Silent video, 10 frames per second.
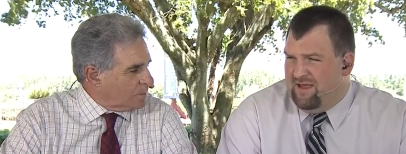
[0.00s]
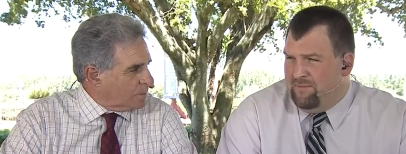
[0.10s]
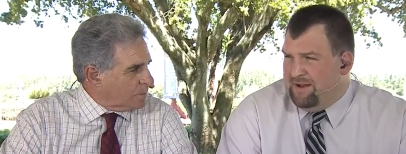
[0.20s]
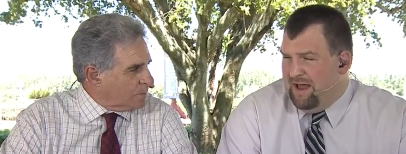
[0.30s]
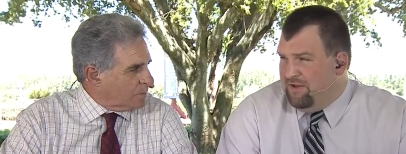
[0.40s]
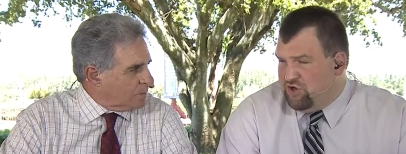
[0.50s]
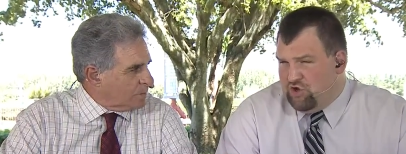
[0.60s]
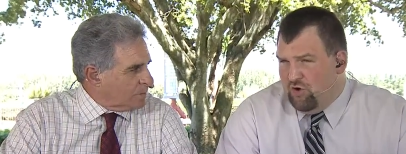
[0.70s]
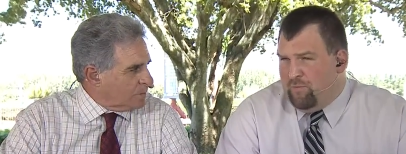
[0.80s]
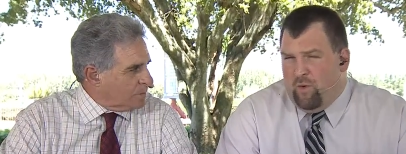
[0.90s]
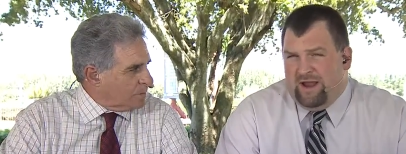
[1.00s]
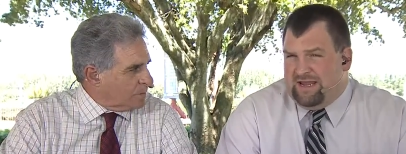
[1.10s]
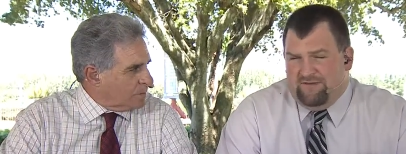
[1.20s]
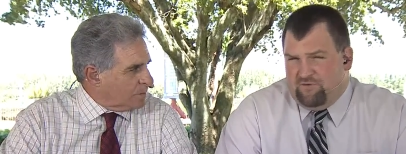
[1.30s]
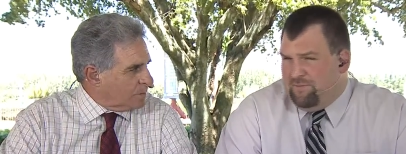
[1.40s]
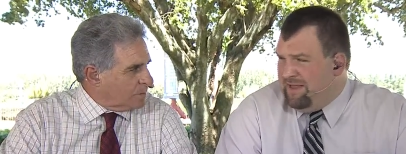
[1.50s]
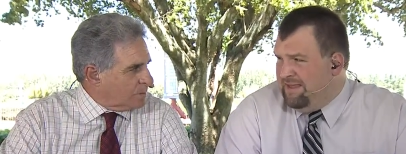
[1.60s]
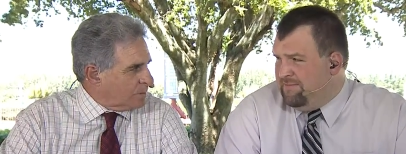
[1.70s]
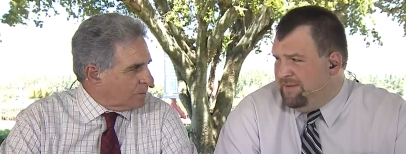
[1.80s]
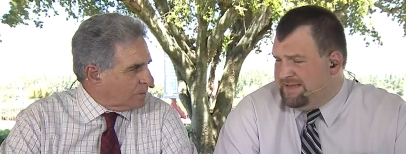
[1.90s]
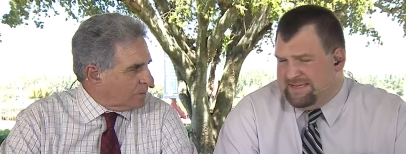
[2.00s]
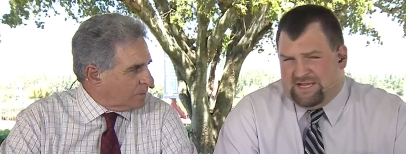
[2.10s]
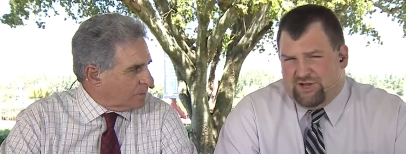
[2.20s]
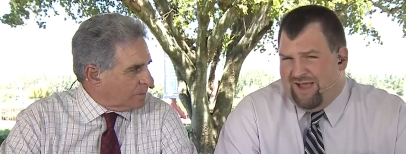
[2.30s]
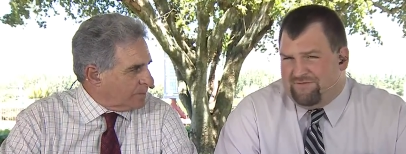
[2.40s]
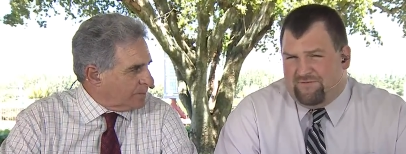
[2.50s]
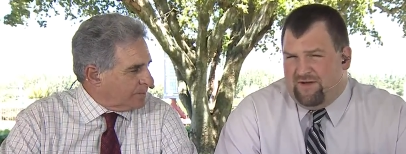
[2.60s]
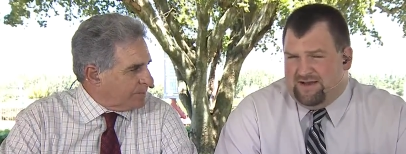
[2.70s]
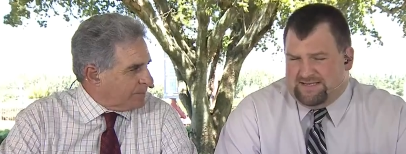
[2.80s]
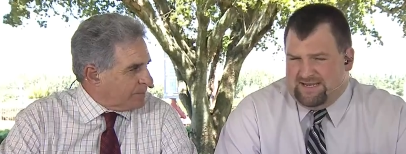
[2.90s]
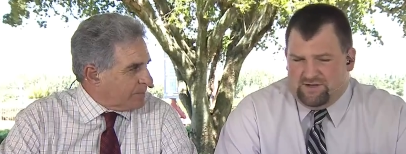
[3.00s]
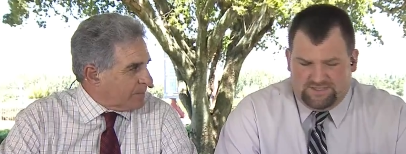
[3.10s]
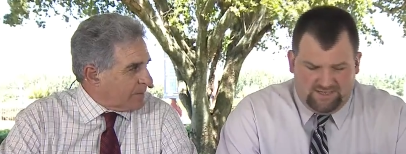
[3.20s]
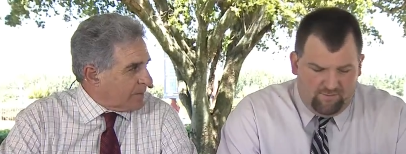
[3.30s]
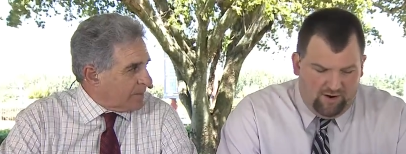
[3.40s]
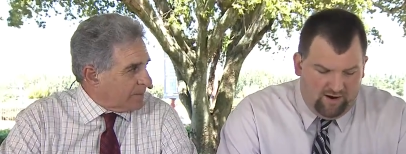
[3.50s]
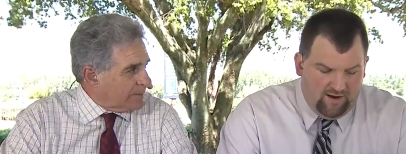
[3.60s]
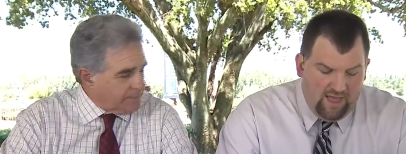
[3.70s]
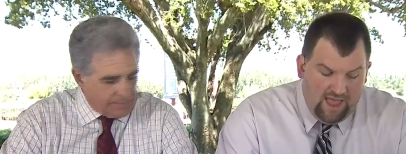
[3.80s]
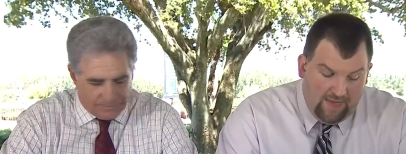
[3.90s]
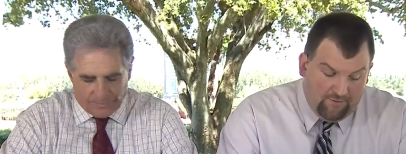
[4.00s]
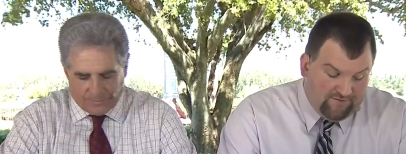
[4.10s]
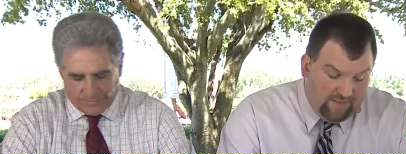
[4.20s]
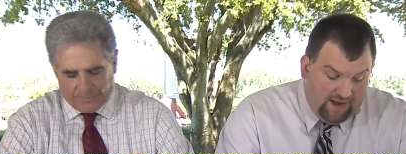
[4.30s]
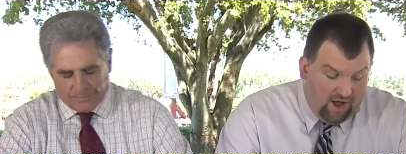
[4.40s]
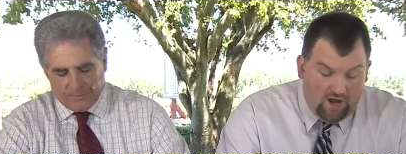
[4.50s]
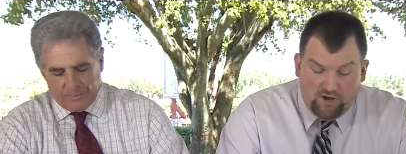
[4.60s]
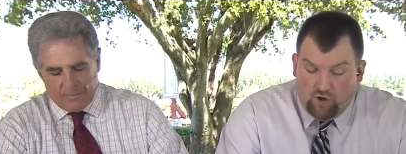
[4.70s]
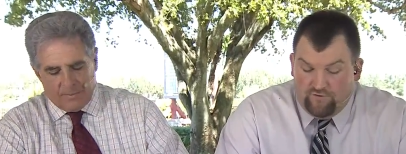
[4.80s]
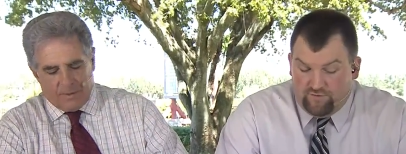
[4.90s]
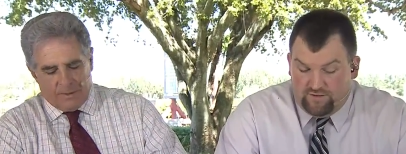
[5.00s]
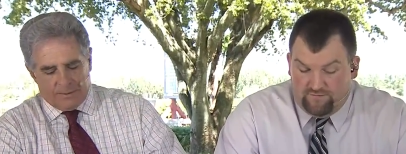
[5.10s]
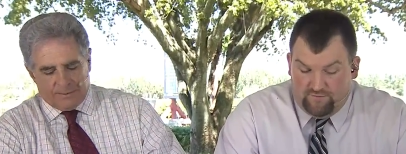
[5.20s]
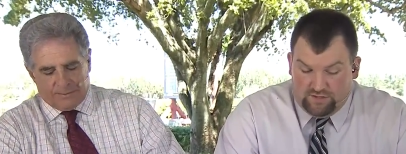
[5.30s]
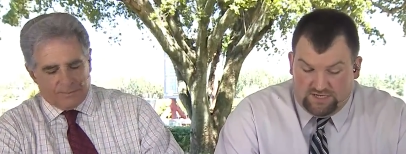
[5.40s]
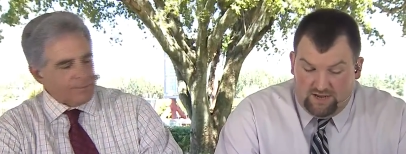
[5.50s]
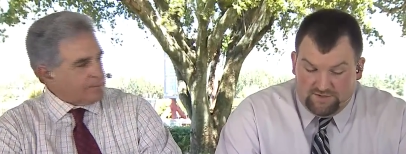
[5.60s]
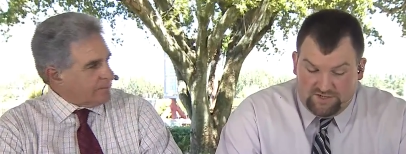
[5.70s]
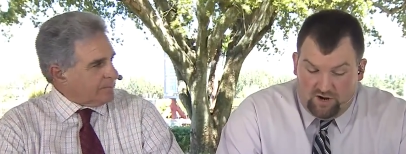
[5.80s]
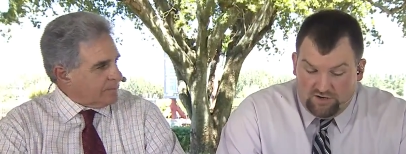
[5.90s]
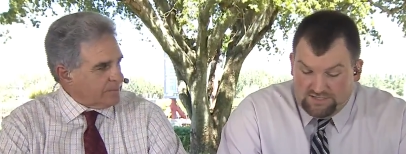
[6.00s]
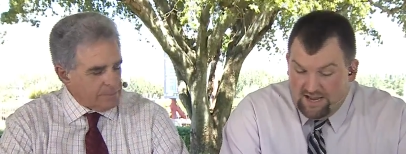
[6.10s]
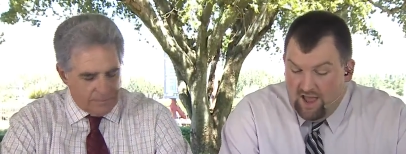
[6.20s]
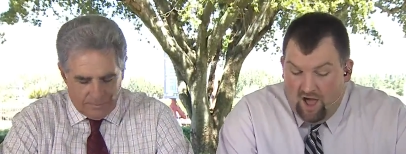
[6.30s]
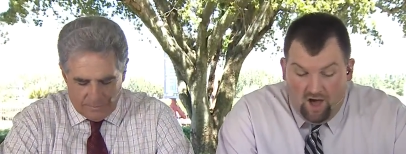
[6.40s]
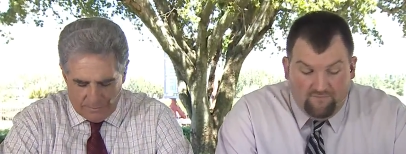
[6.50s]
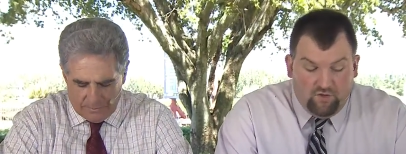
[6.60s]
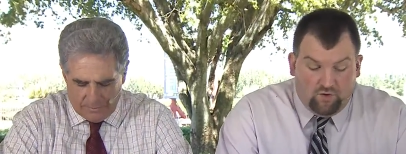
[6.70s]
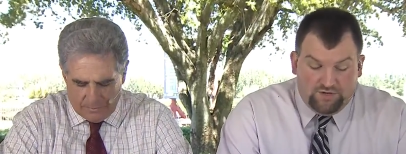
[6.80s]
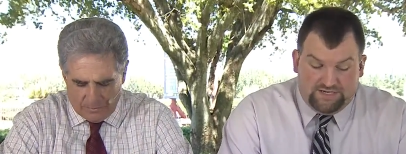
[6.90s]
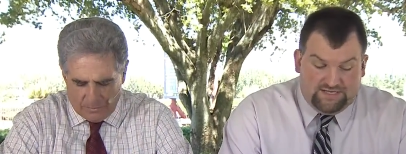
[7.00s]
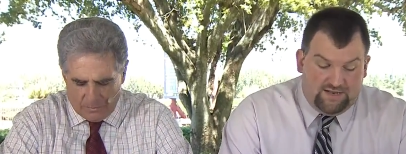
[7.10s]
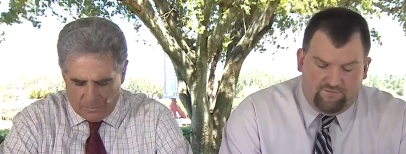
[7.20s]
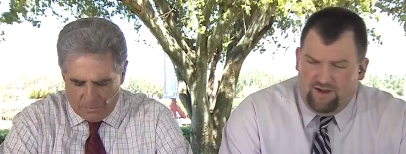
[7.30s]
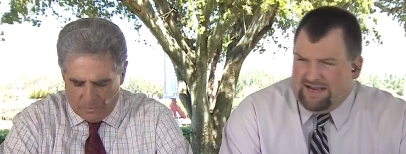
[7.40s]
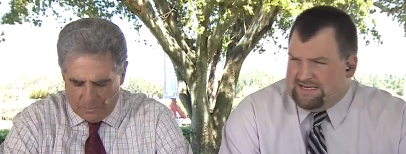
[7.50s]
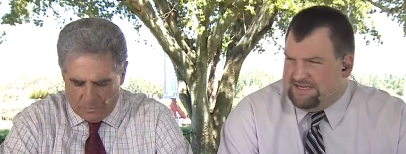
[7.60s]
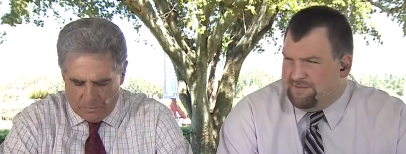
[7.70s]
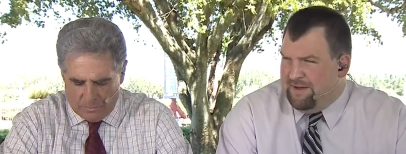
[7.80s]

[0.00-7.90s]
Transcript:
Speaker 1: But to your point, if you're playing the pick six, you have to find a single somewhere, and there's a lot of unknowns with the first-time starters. Of the horses that have raced, he's about